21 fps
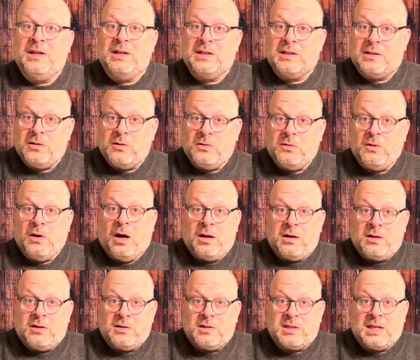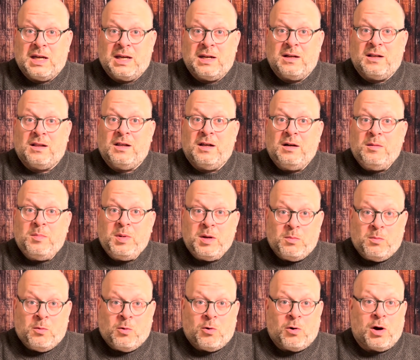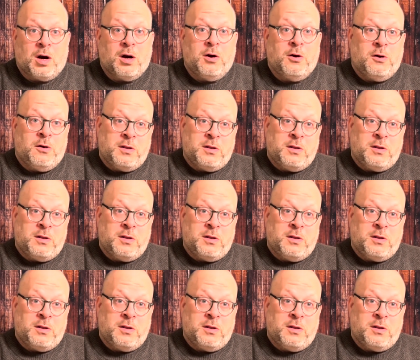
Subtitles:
to understand a little bit more